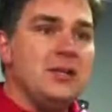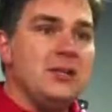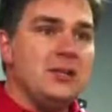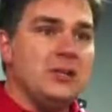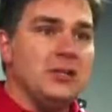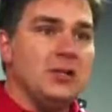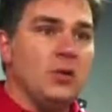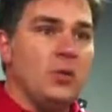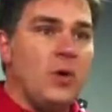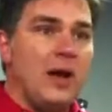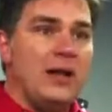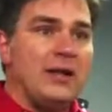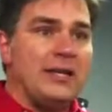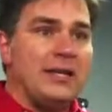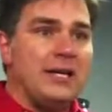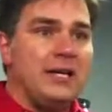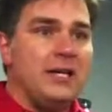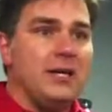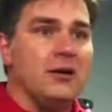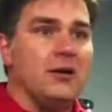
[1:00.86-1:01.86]
us a little while to
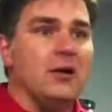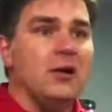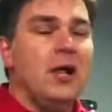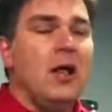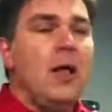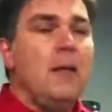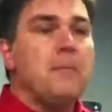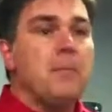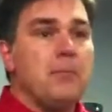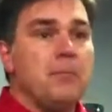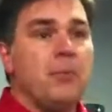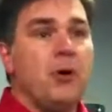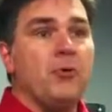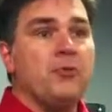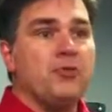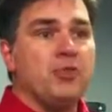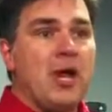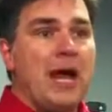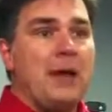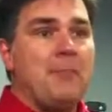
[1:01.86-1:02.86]
get here, but both
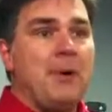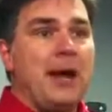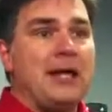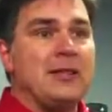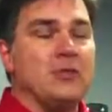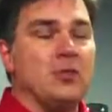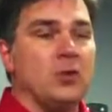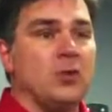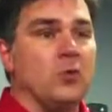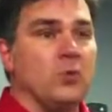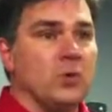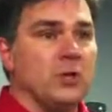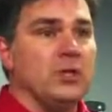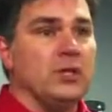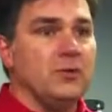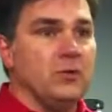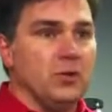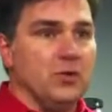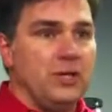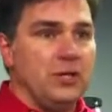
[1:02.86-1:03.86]
jackpots look really,
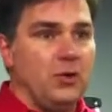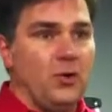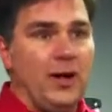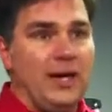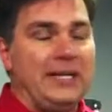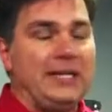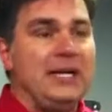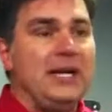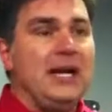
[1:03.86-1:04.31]
really great.